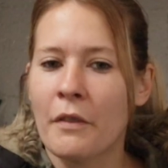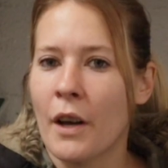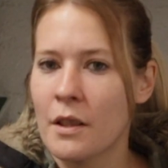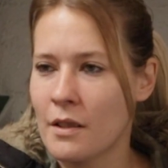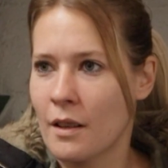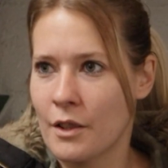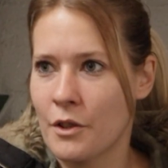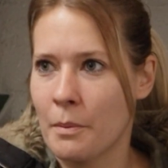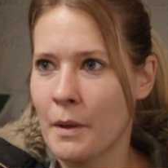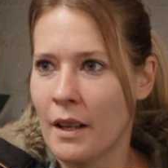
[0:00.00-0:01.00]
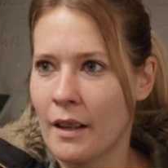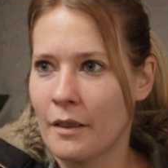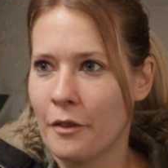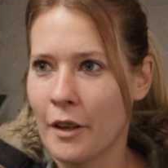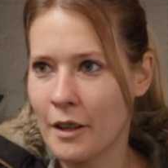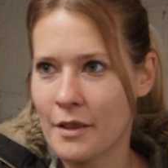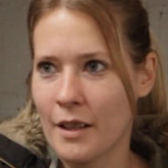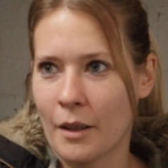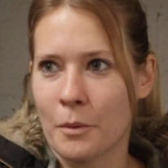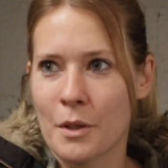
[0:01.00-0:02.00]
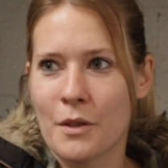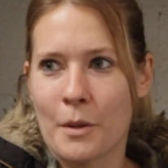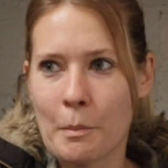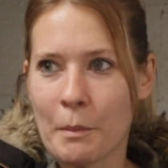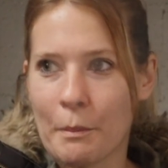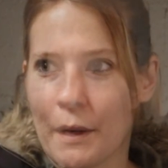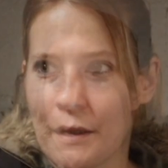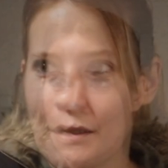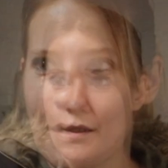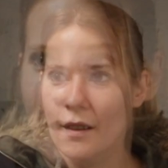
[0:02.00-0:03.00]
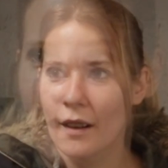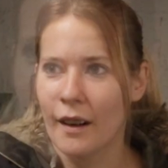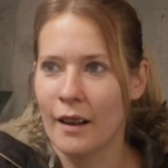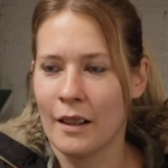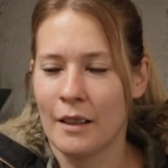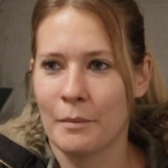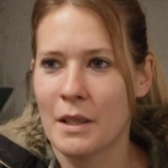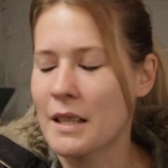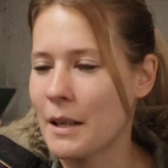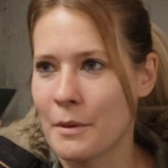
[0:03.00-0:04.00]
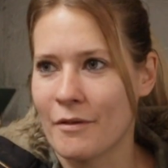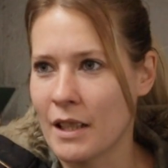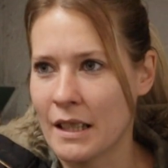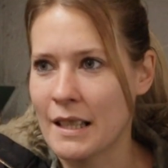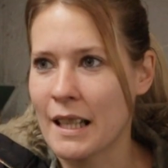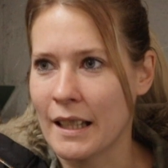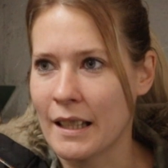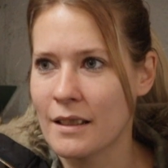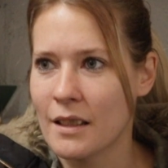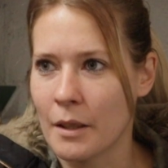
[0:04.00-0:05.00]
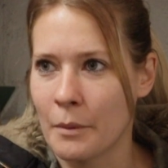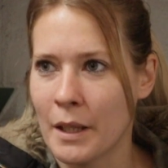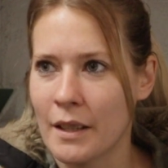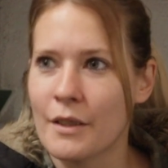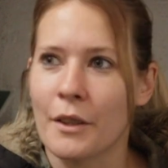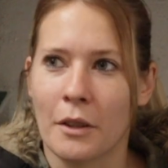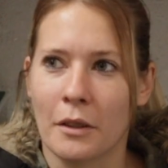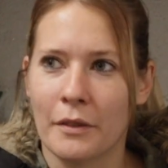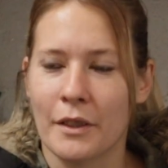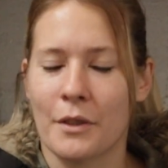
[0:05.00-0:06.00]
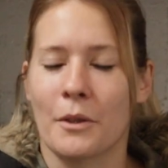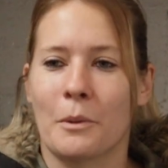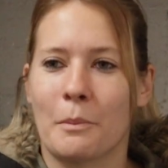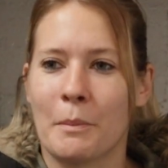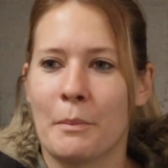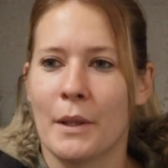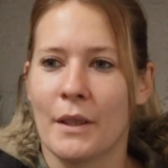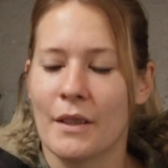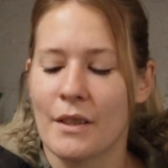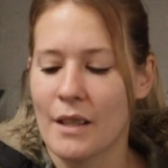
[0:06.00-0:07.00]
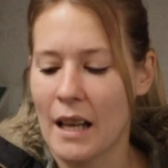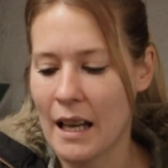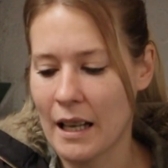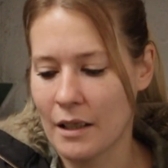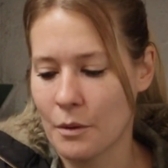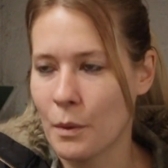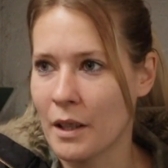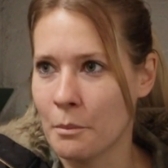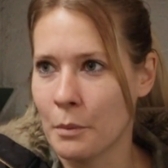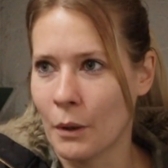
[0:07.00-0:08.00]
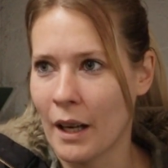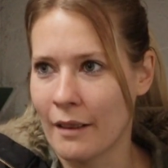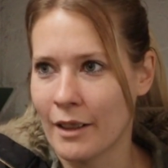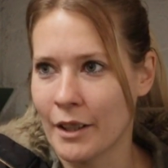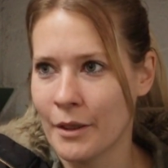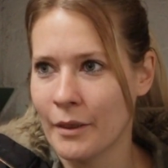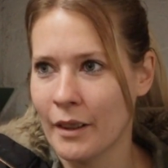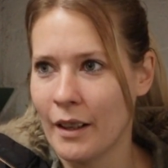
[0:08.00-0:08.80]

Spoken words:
we first started stripping it, first thing was the bumpers, because they were really tatty. So we took off the stock bumpers and went and bought aero.